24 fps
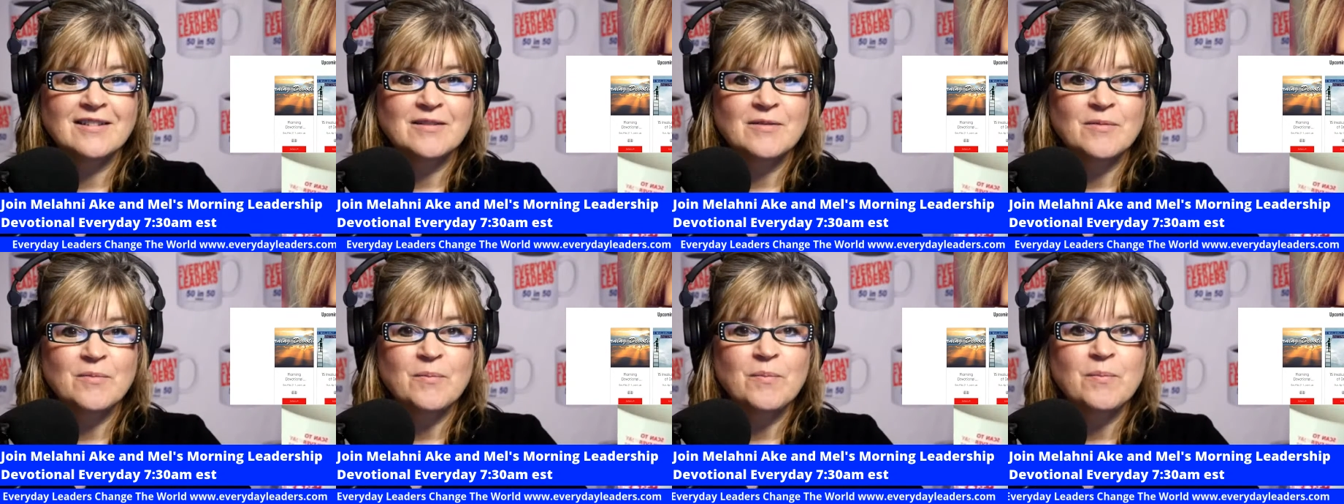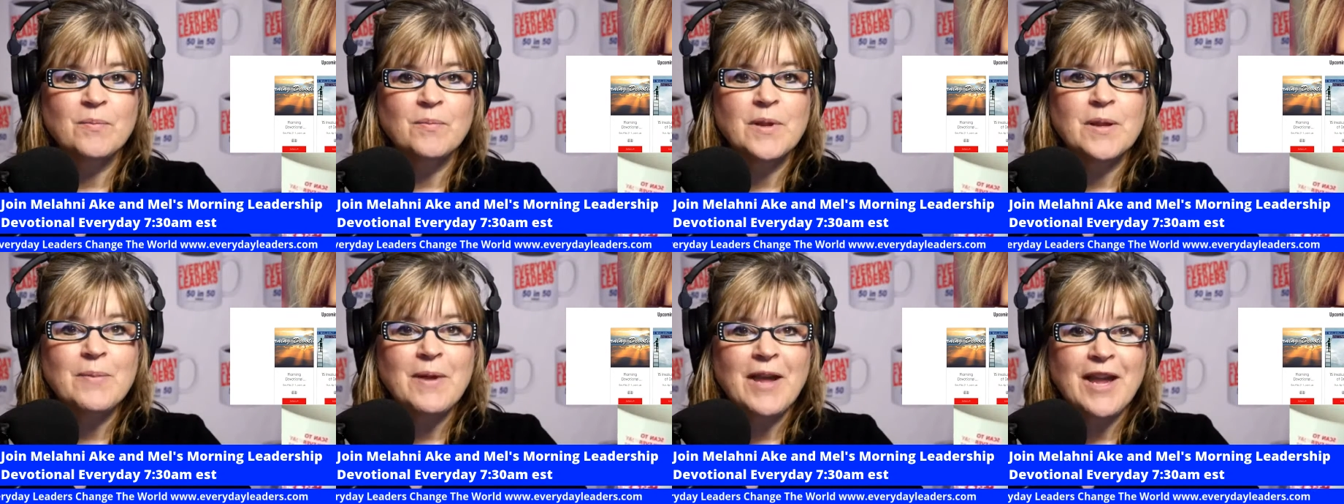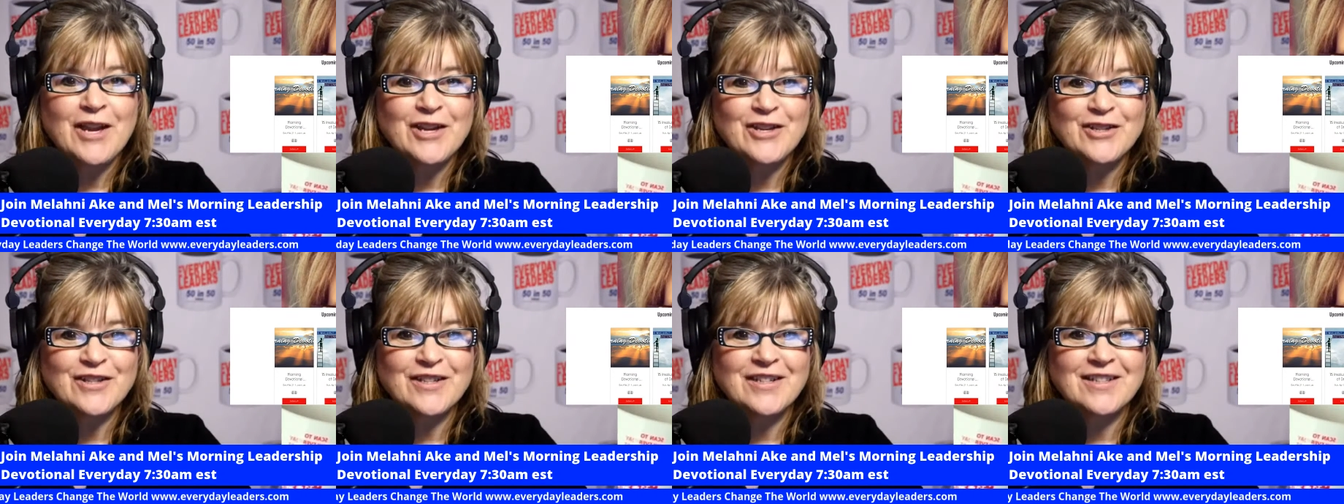Be
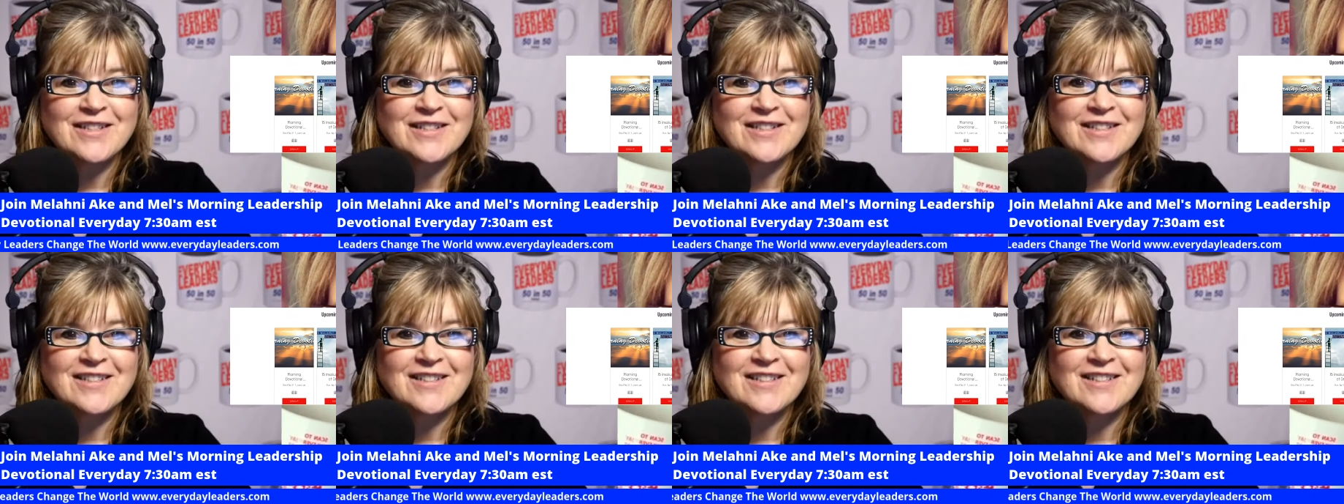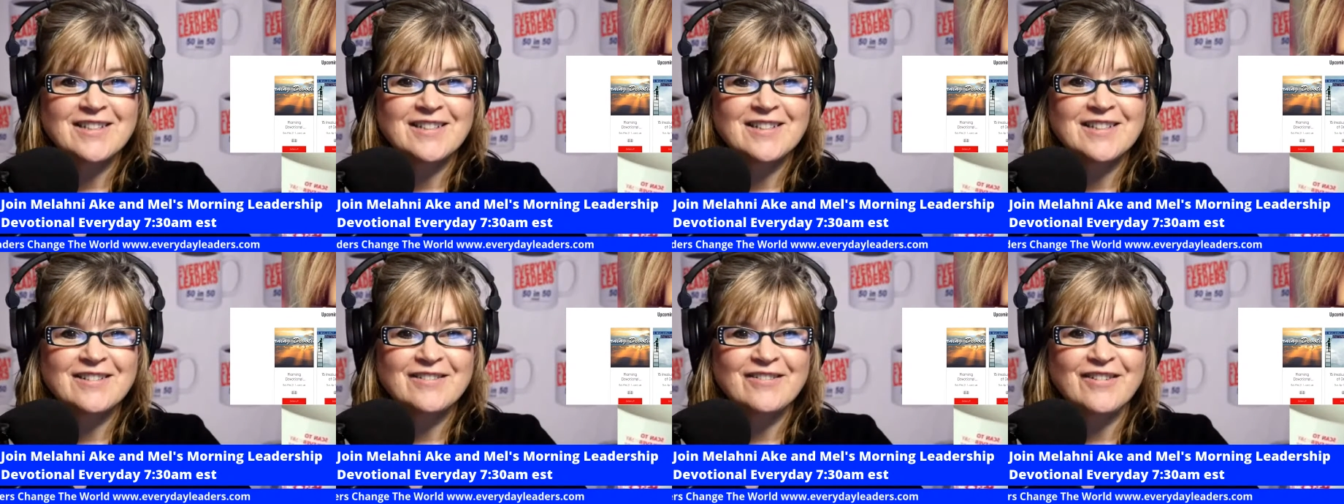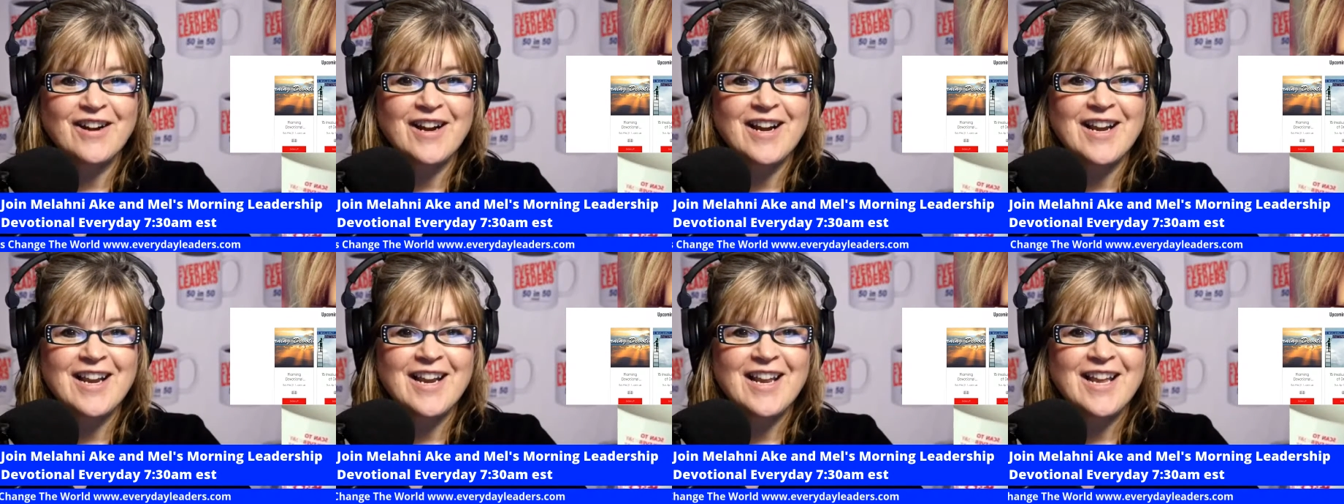patient,
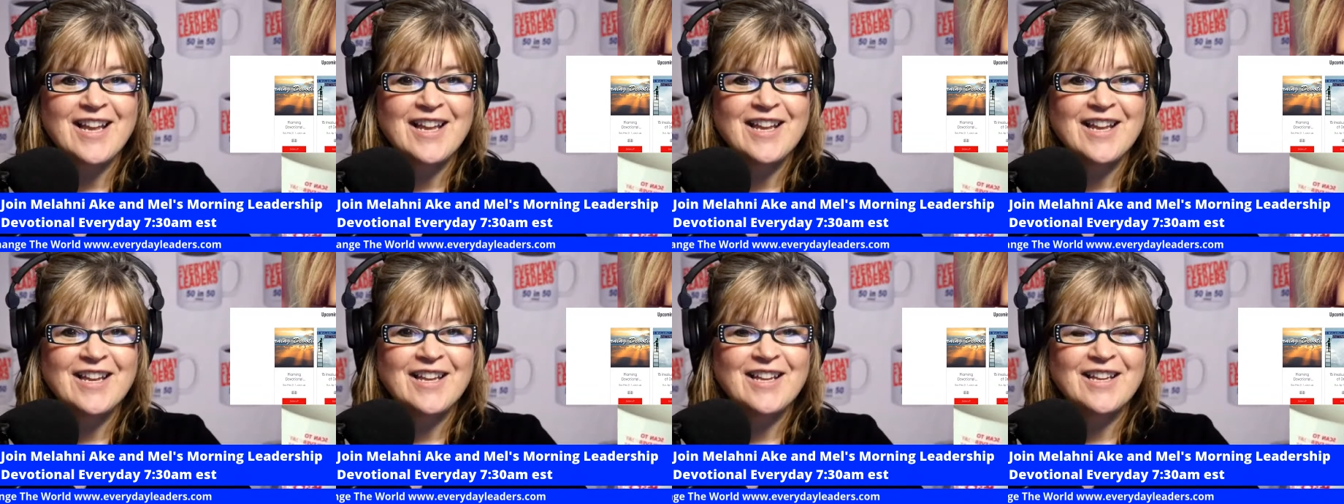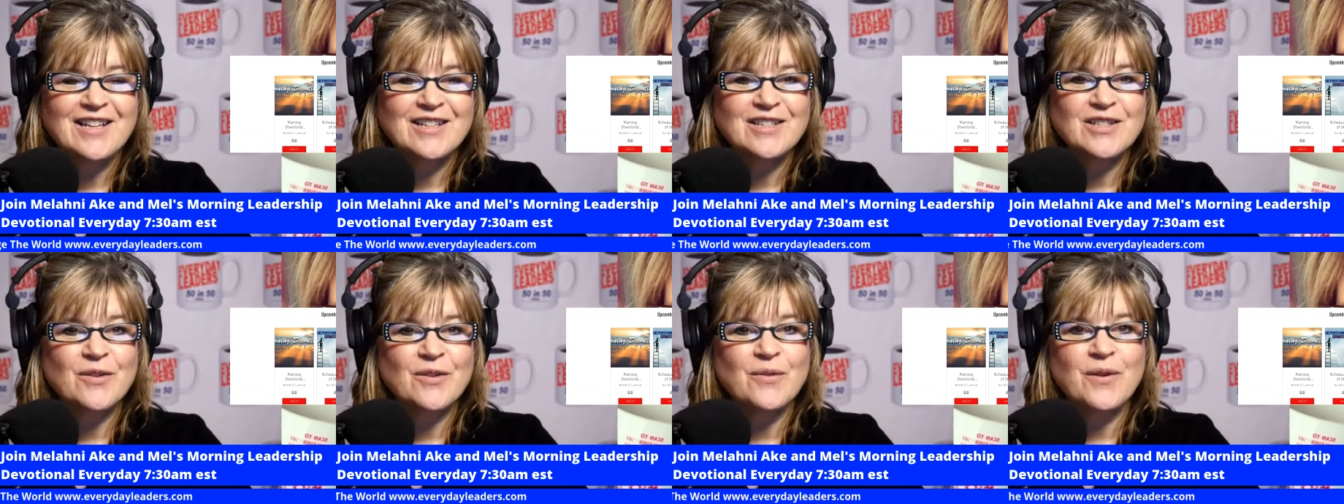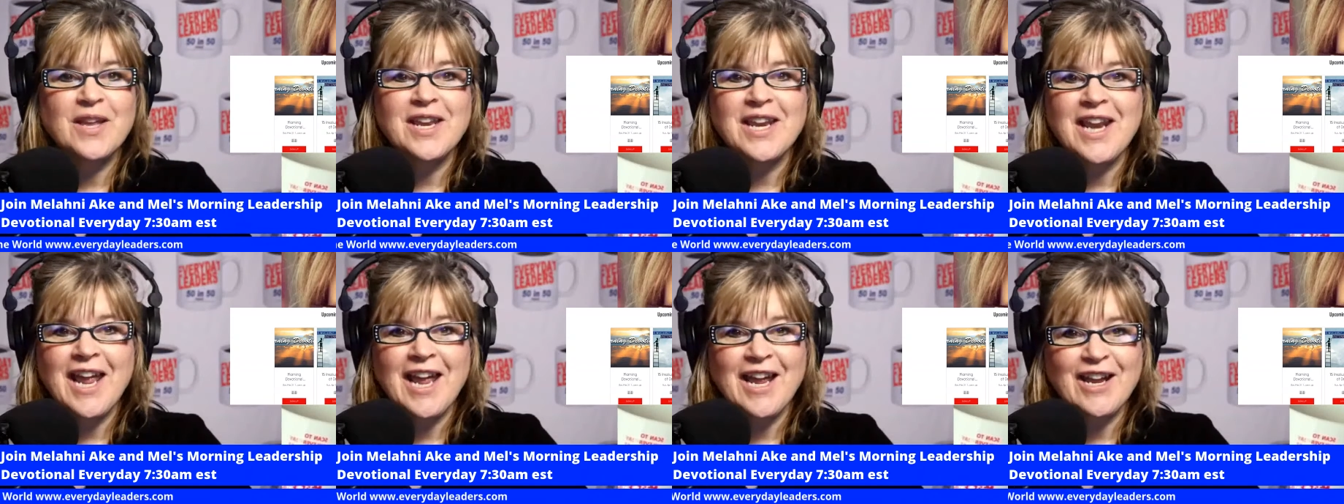right? Don't get
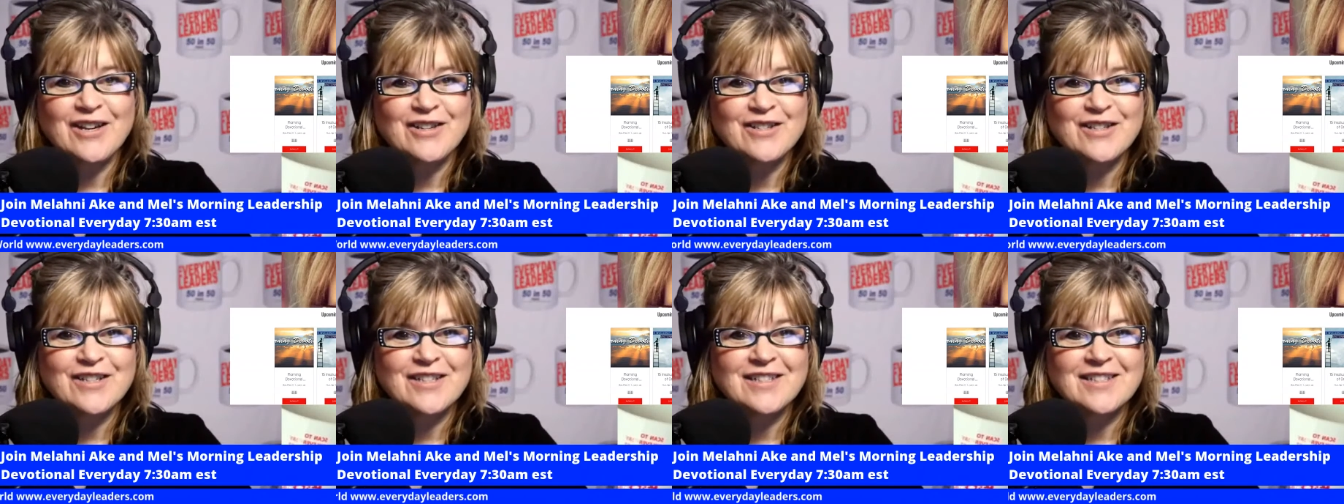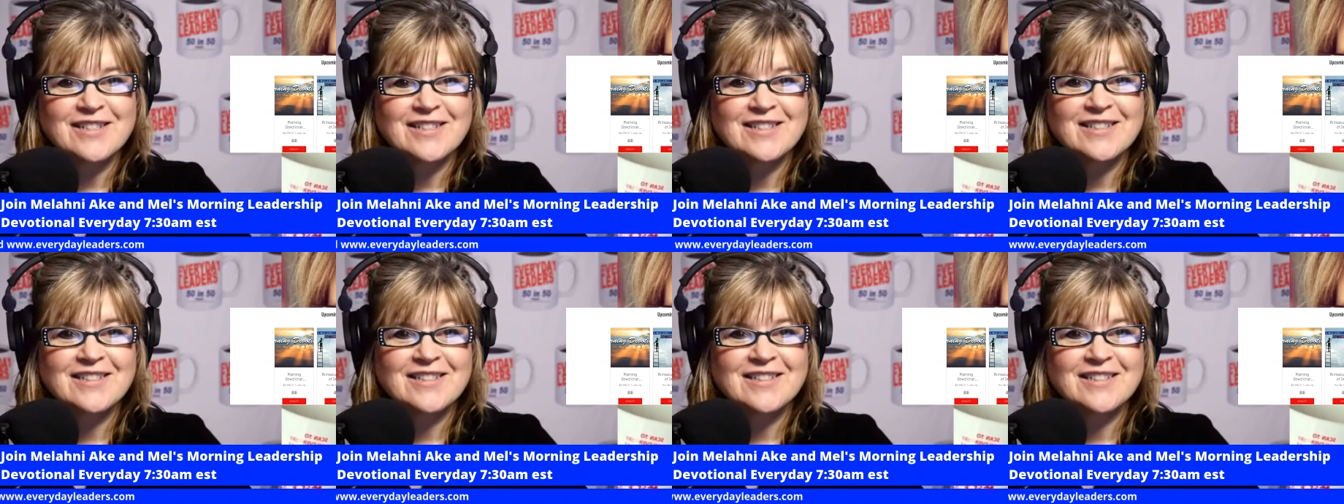anxious.